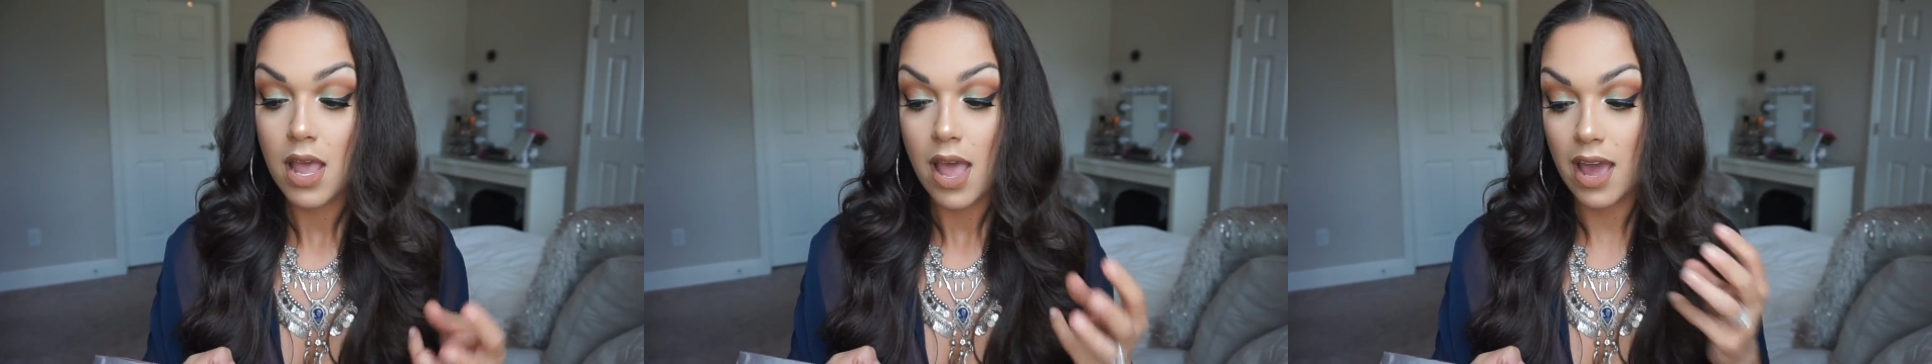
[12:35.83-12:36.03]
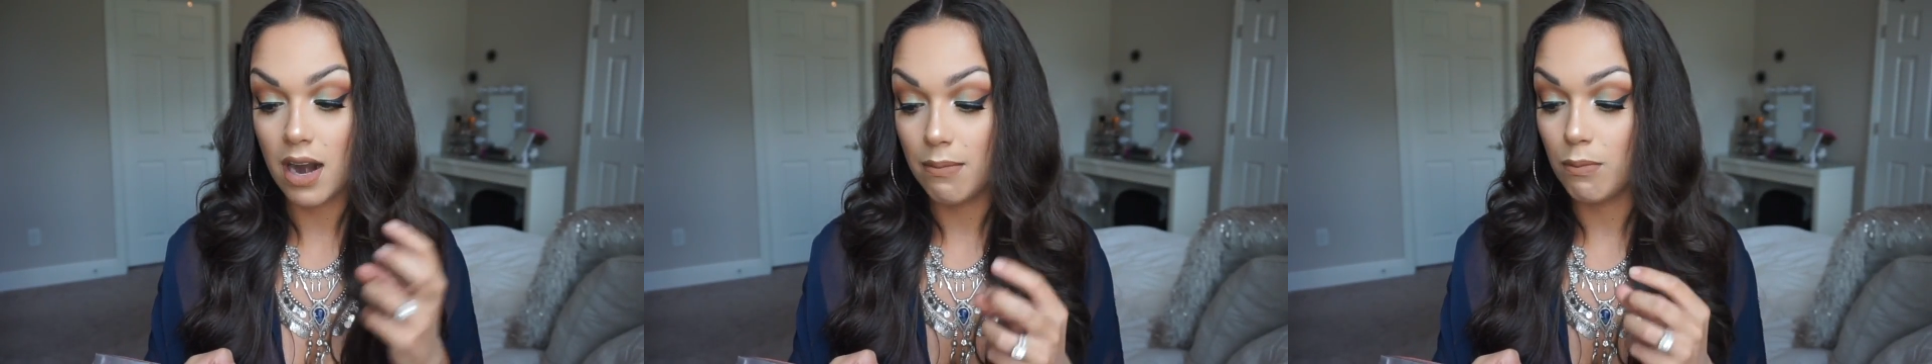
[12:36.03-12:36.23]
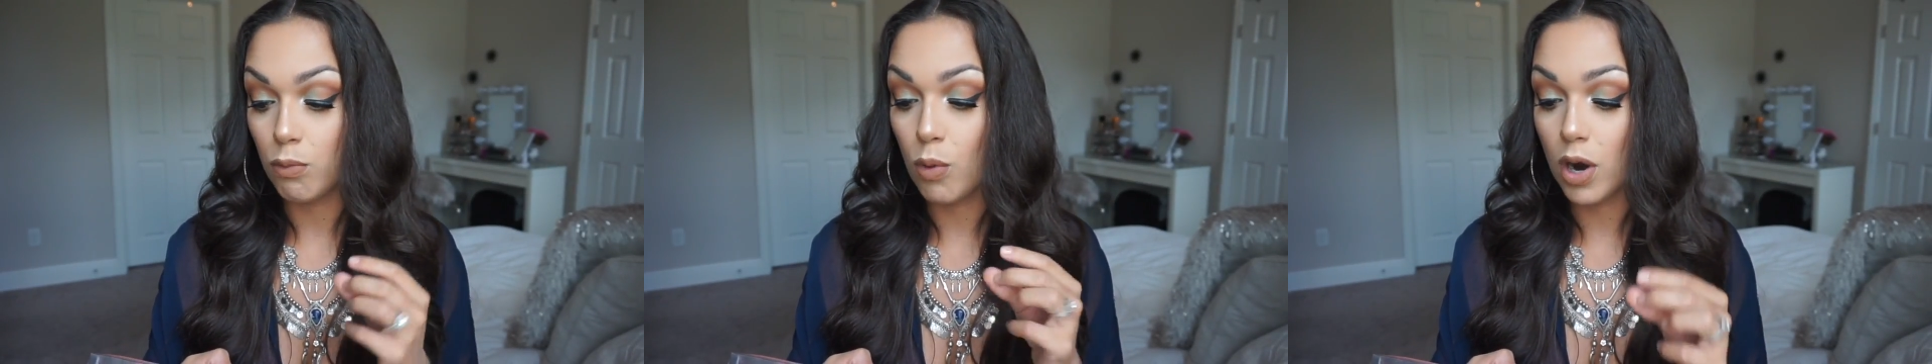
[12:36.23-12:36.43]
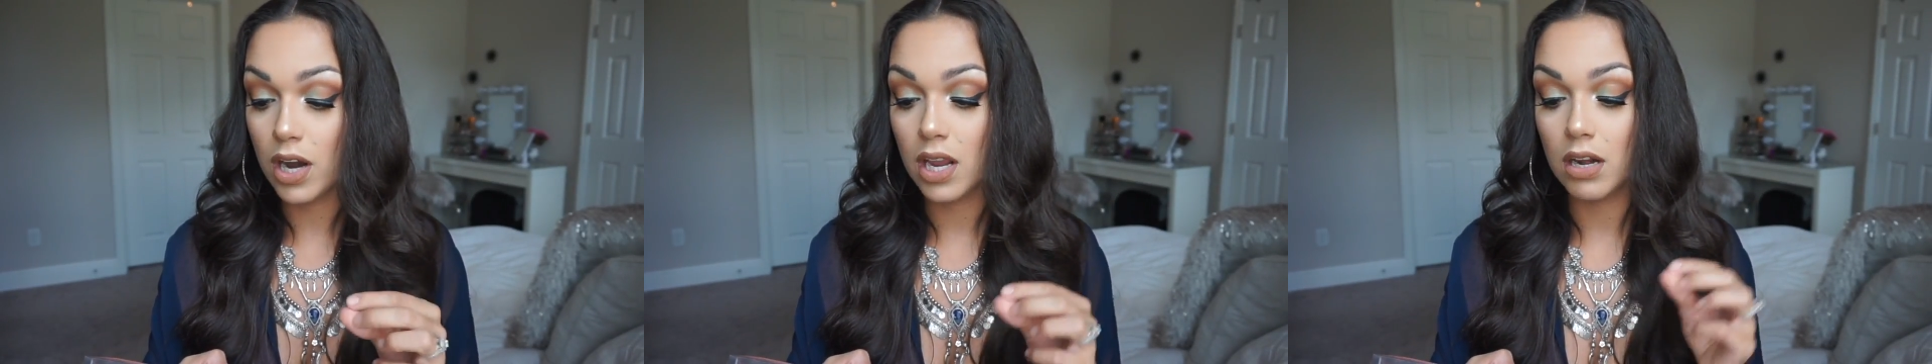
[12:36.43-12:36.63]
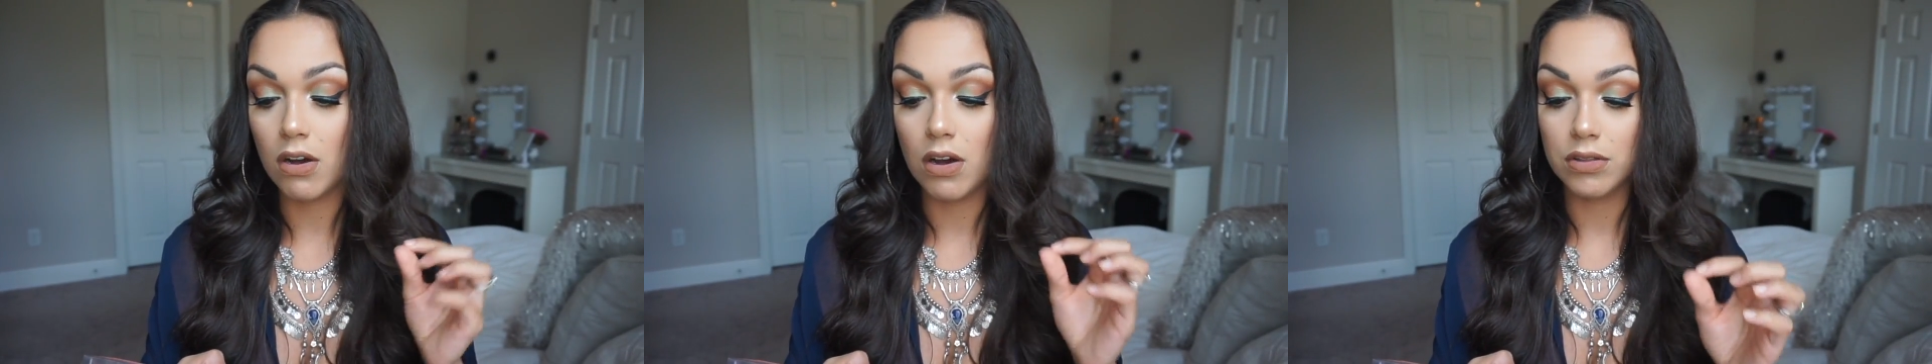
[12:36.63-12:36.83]
and I'm
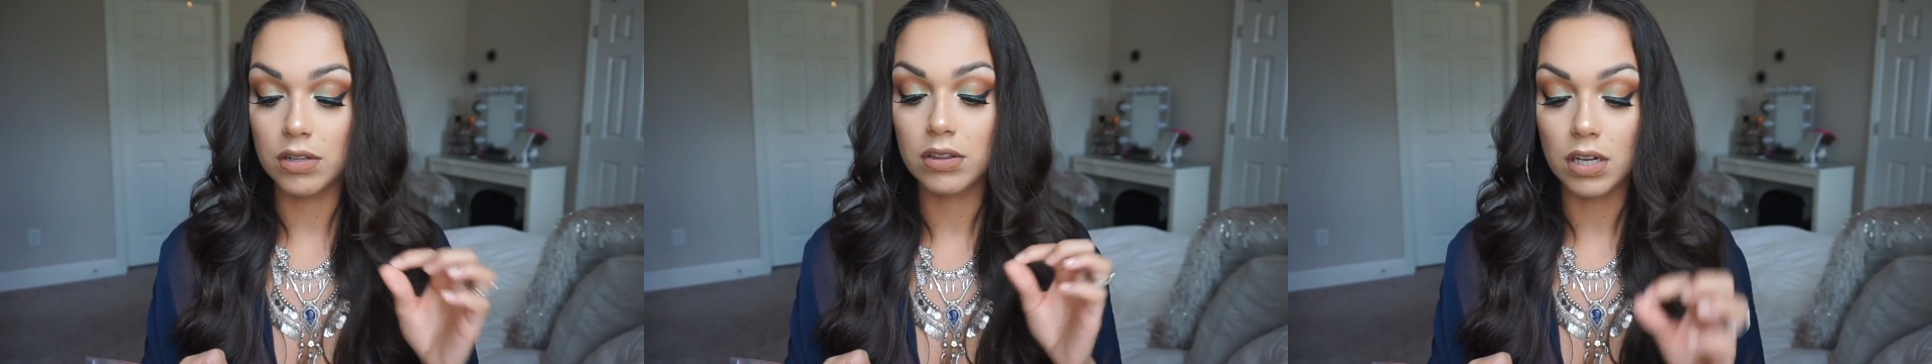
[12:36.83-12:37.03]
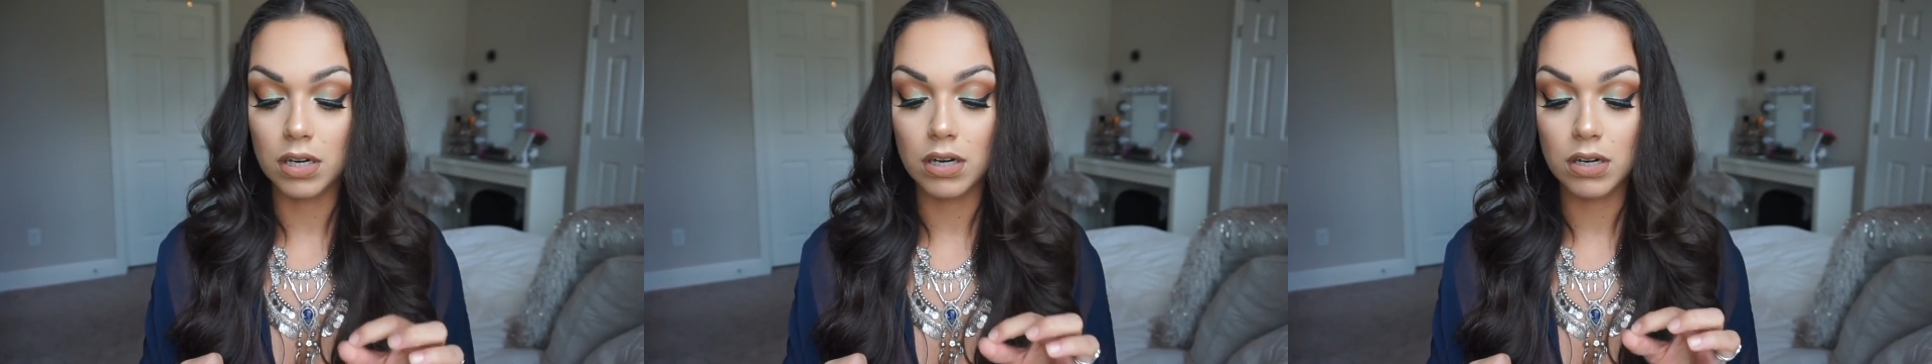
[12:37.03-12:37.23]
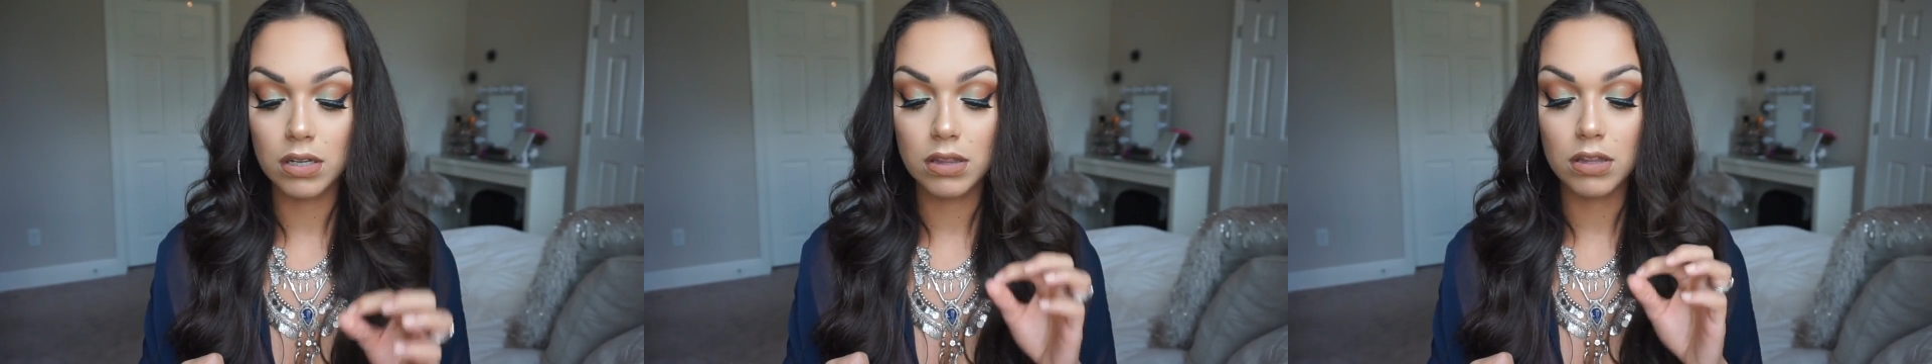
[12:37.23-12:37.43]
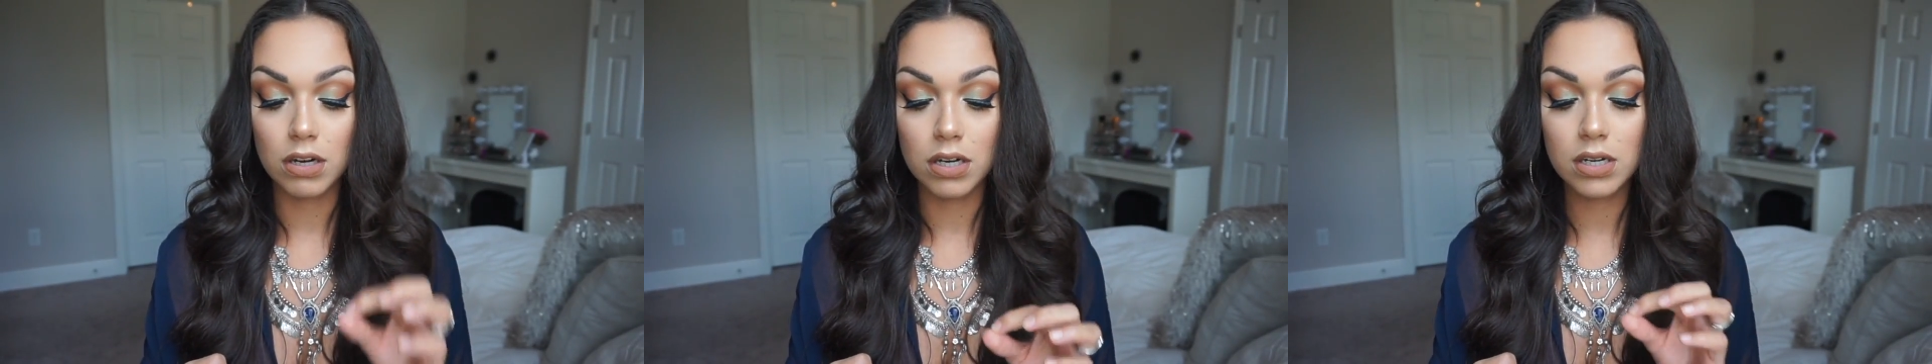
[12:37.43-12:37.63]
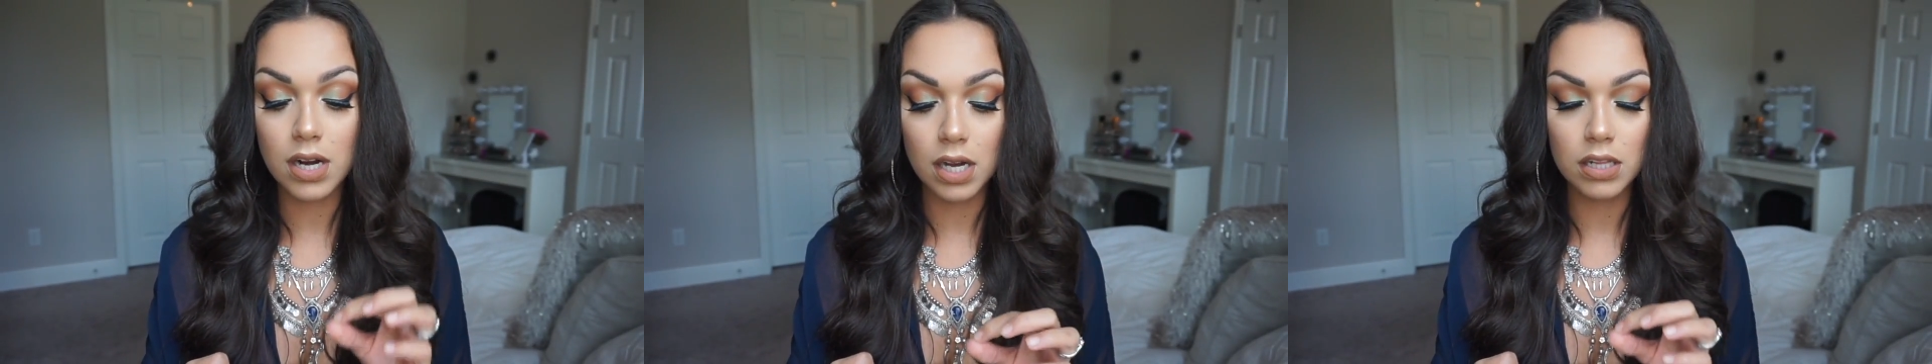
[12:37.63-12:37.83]
working on the
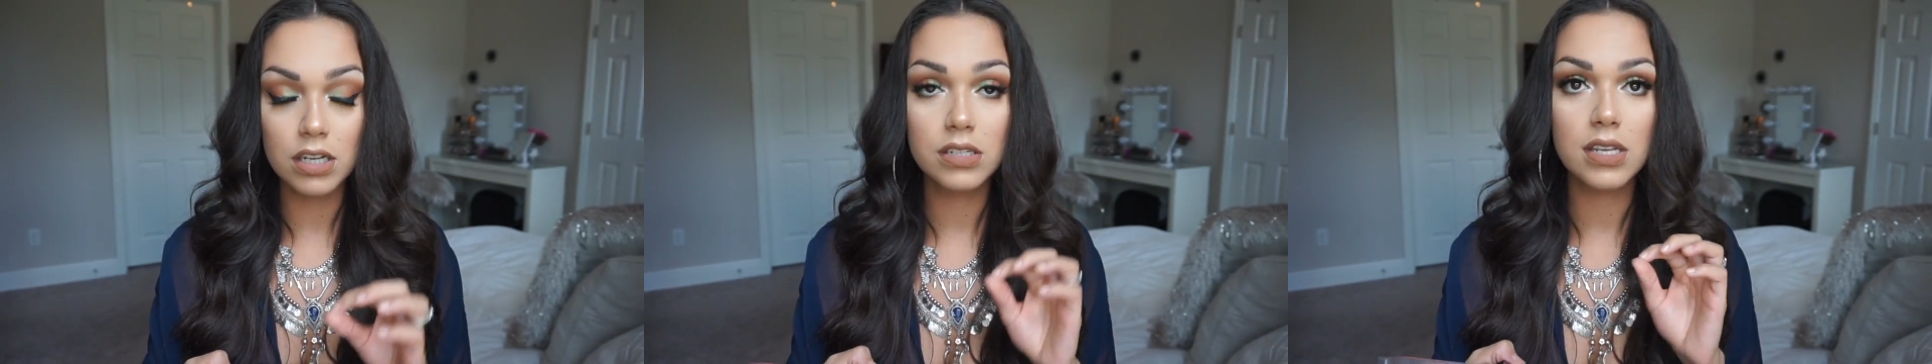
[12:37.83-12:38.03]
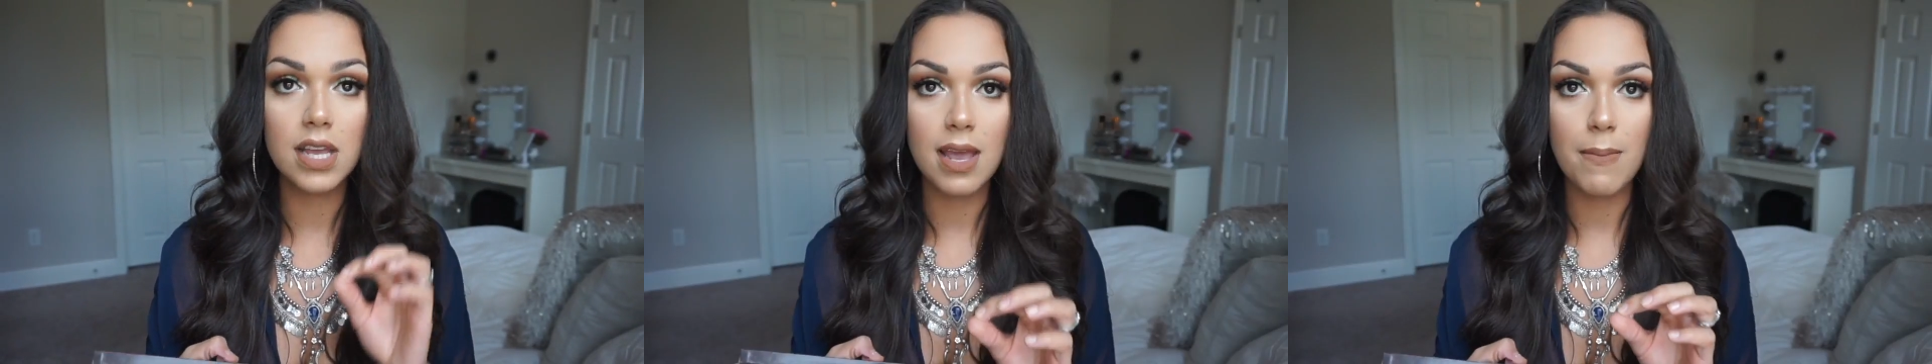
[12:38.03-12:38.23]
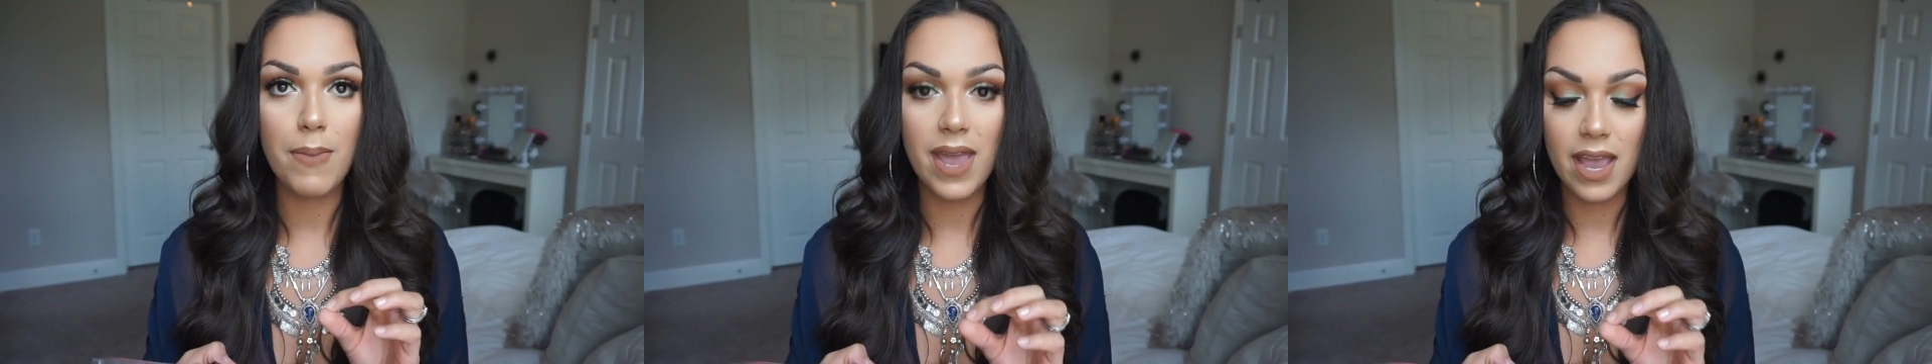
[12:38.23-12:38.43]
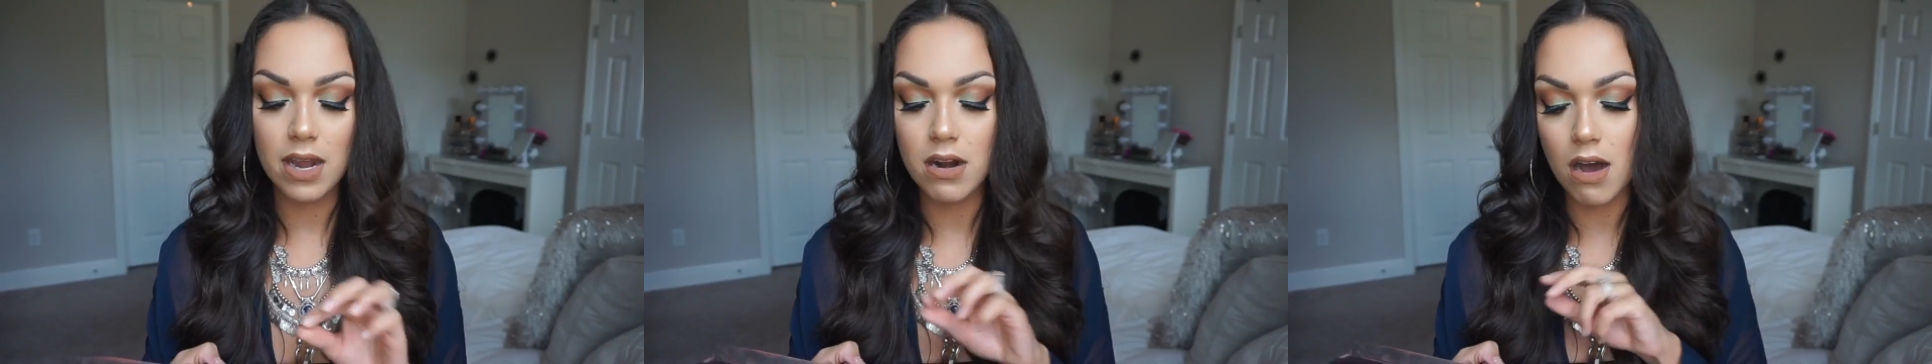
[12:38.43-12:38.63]
third color to hit pan.